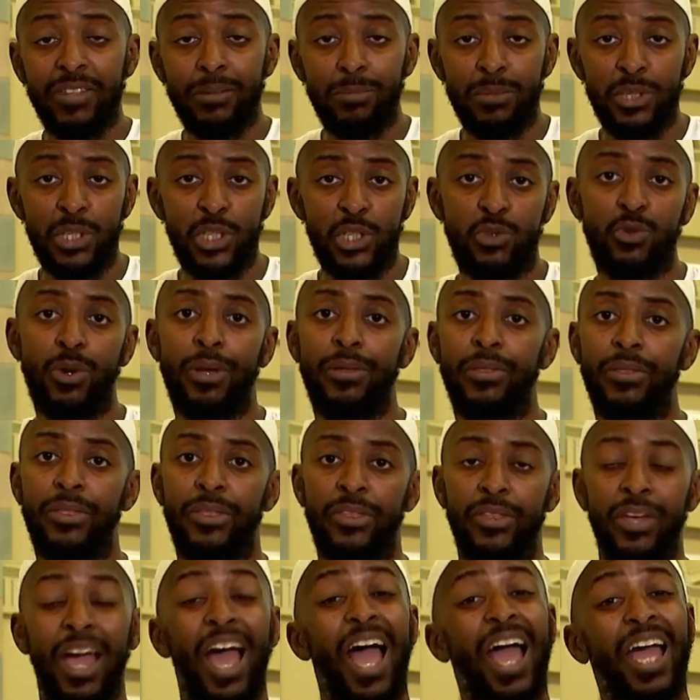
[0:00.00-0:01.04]
them
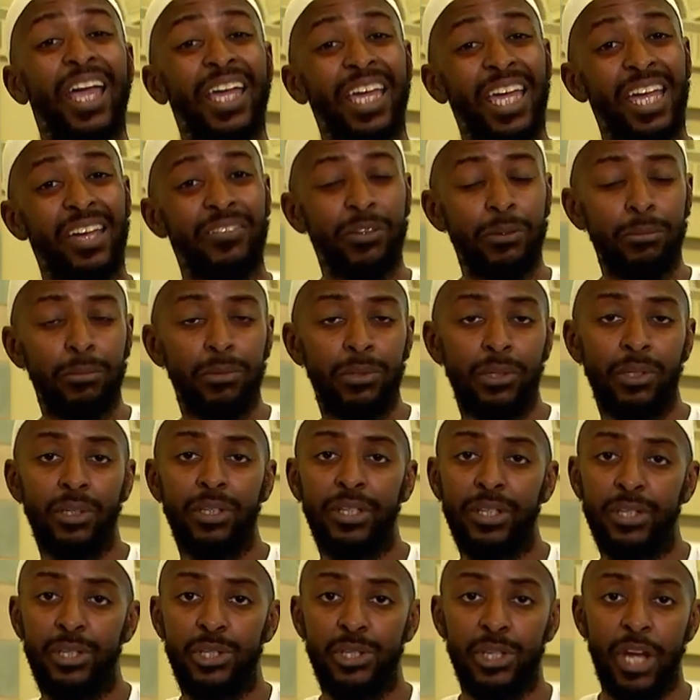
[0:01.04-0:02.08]
strength and gave them
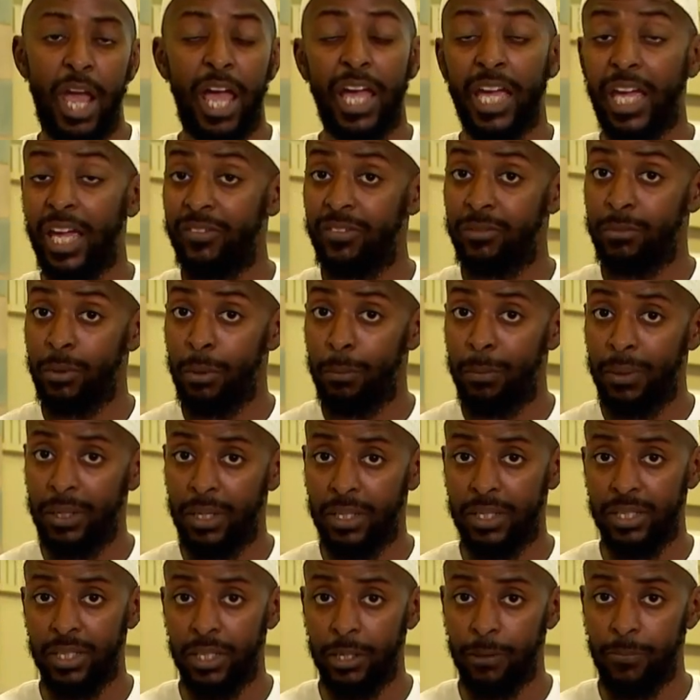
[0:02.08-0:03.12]
knowledge and gave them
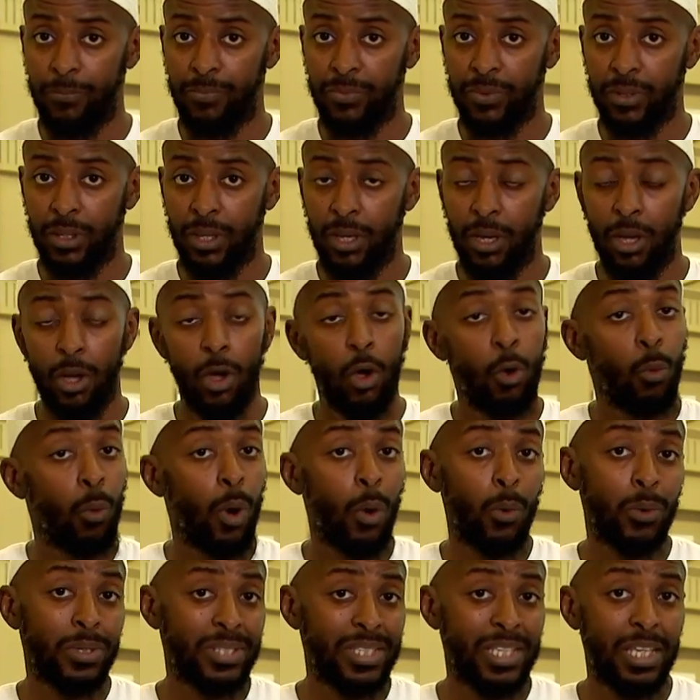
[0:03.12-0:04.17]
ability.
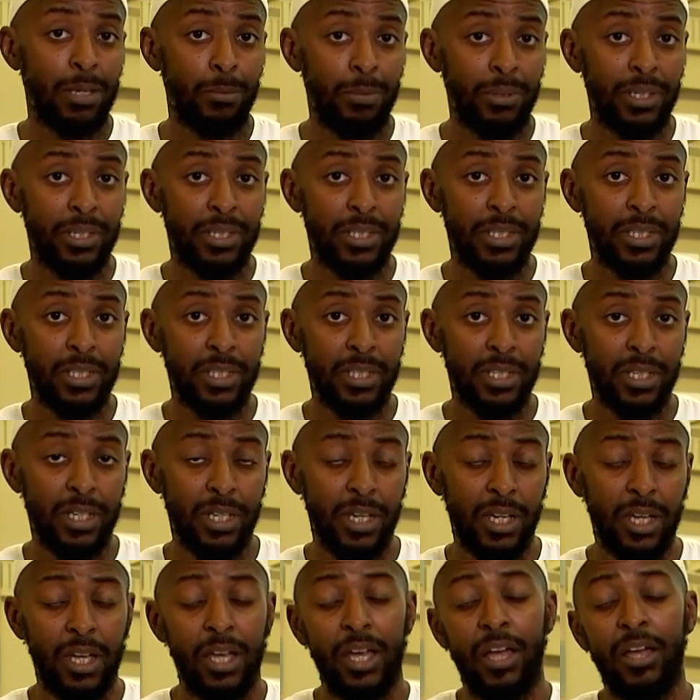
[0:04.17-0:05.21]
What was the ability?
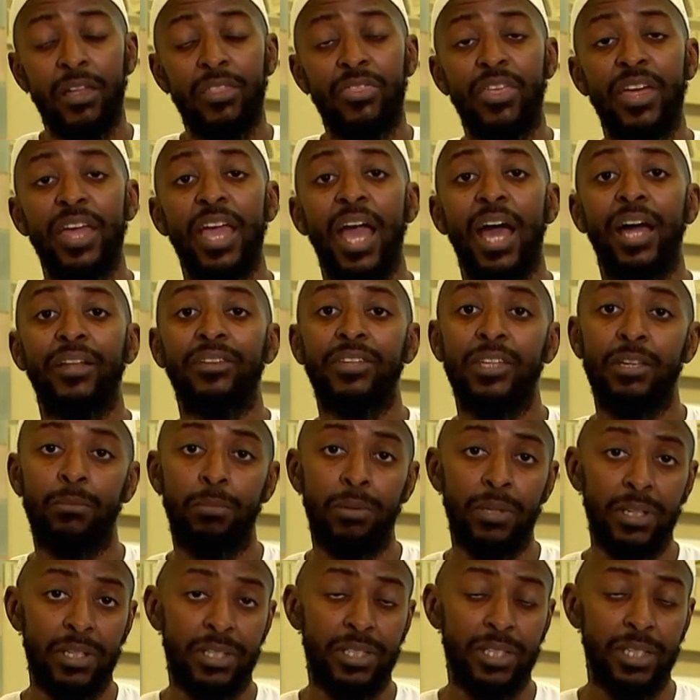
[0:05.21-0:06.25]
They had the
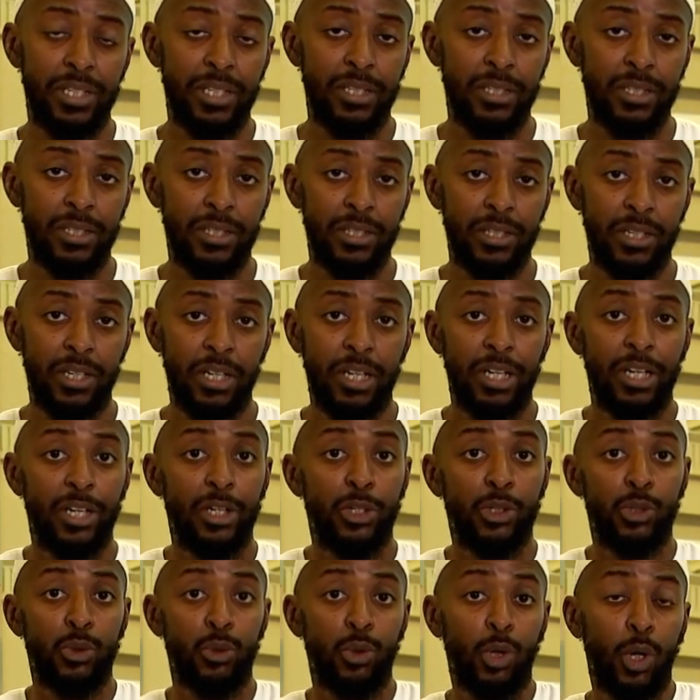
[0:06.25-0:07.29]
ability
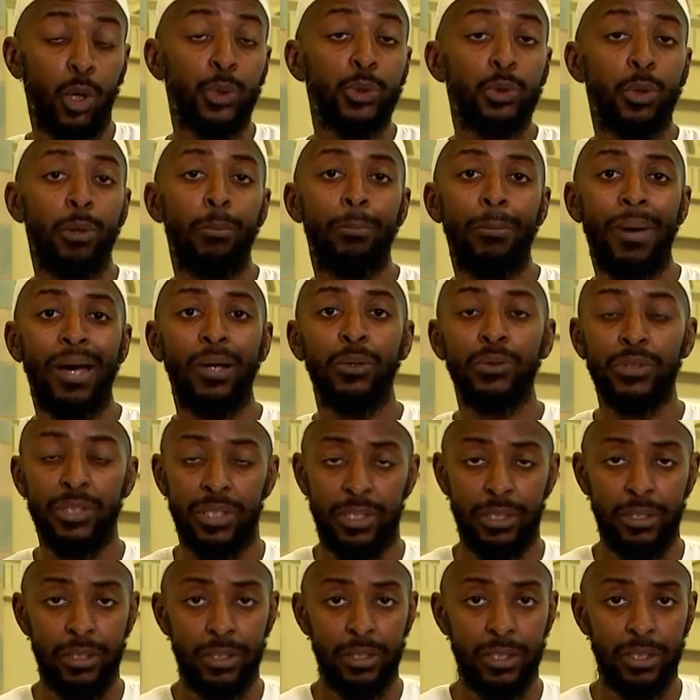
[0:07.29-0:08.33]
to go to a
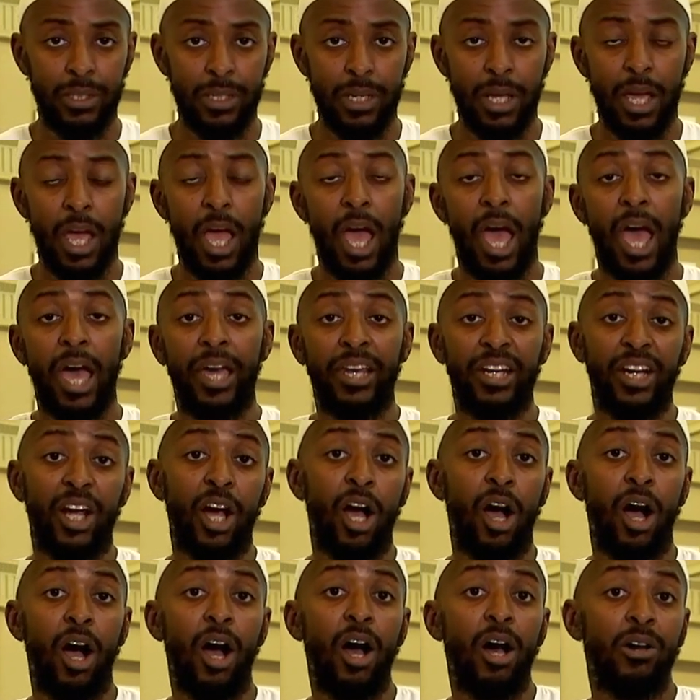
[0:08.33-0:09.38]
mountain and
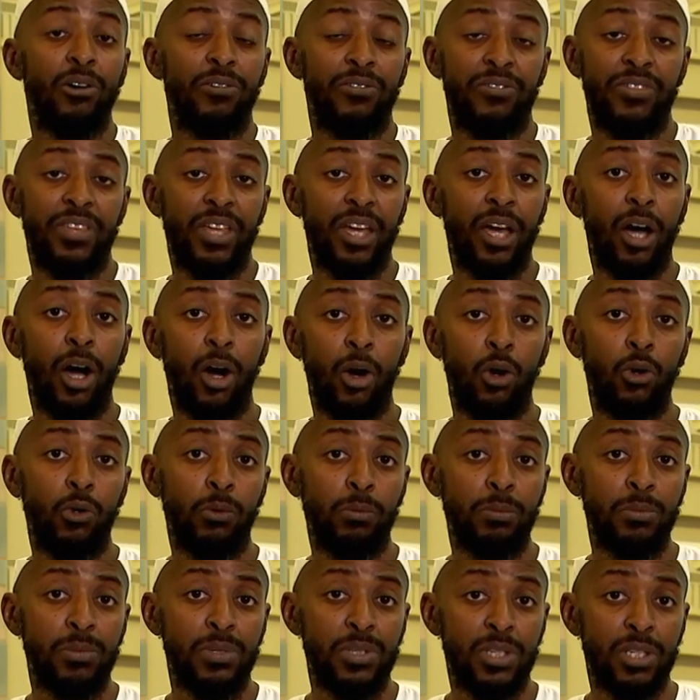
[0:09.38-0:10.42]
carved their
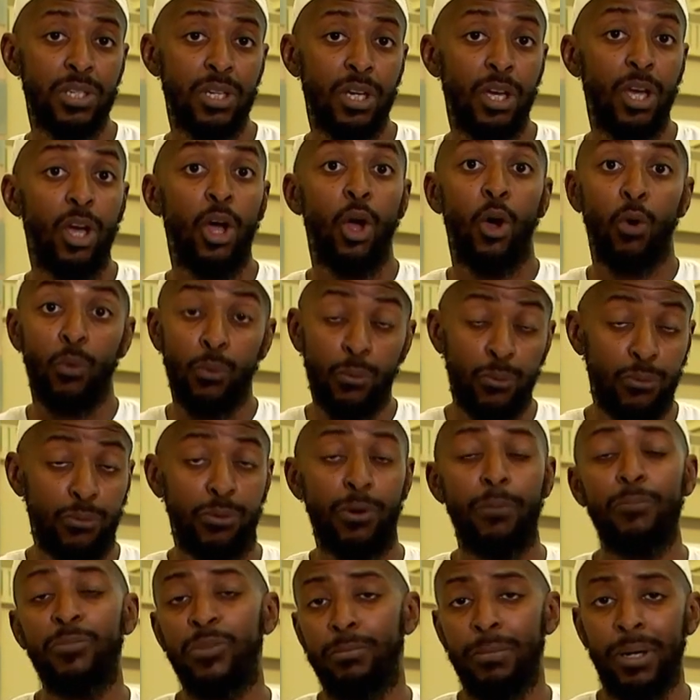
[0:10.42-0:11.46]
homes
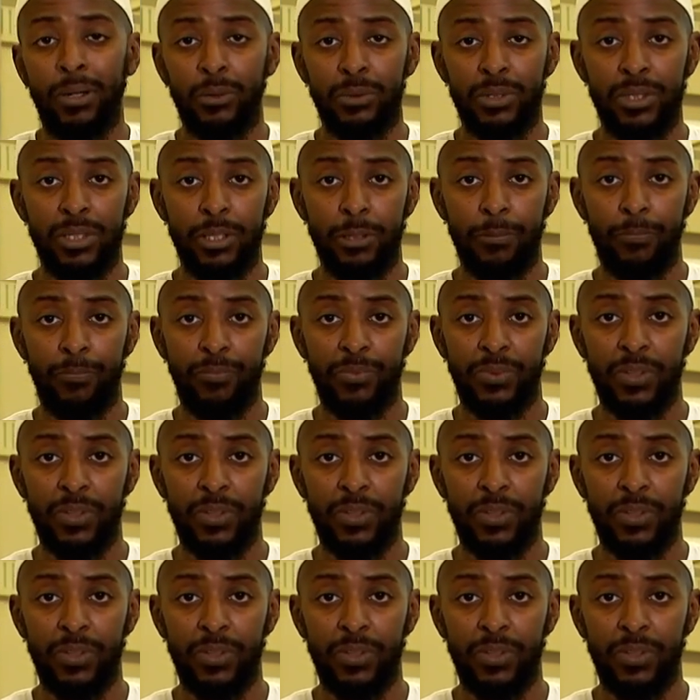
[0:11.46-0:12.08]
from the mountain.